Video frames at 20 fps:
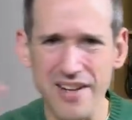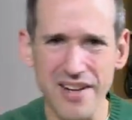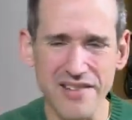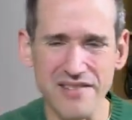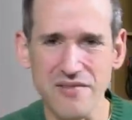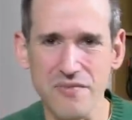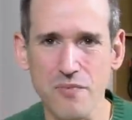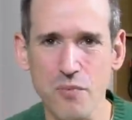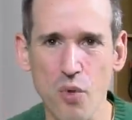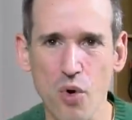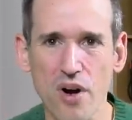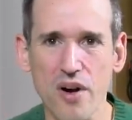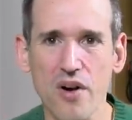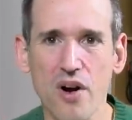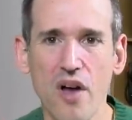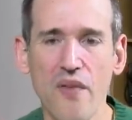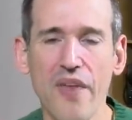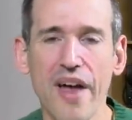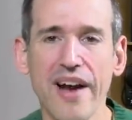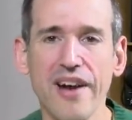It doesn't work
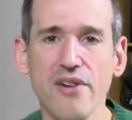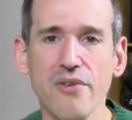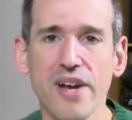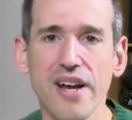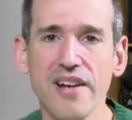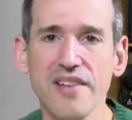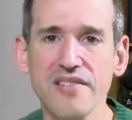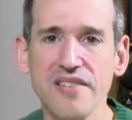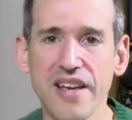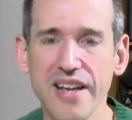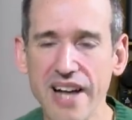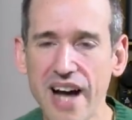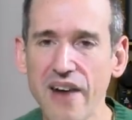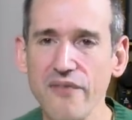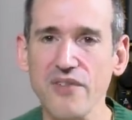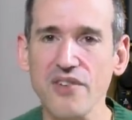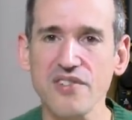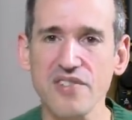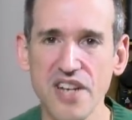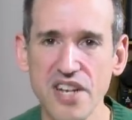all that great as a
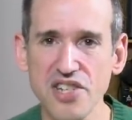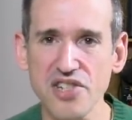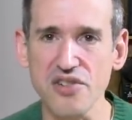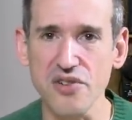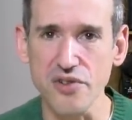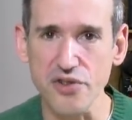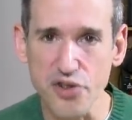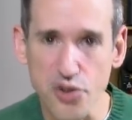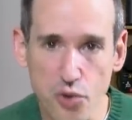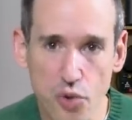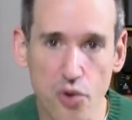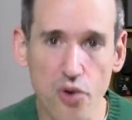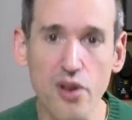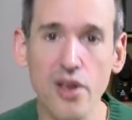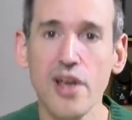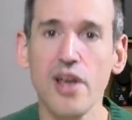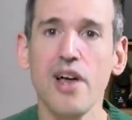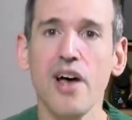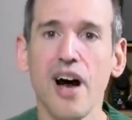conversational tool.